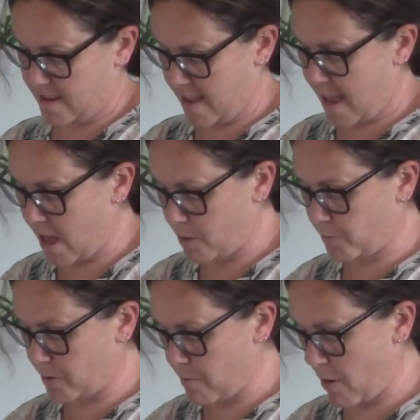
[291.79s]
help
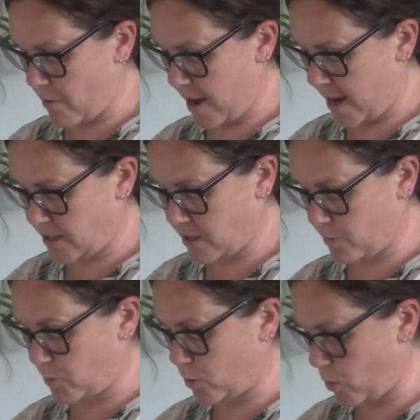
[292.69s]
the marinade
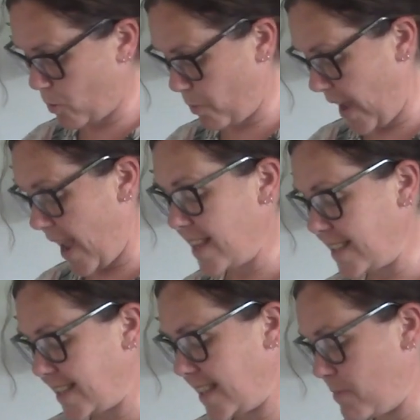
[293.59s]
absorb
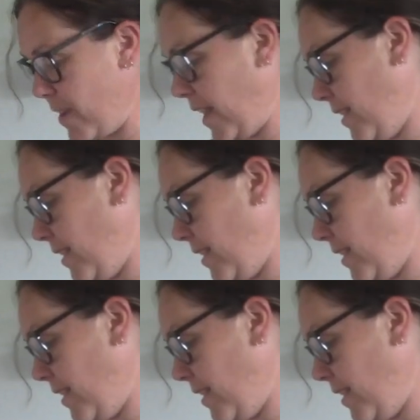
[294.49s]
into the meat.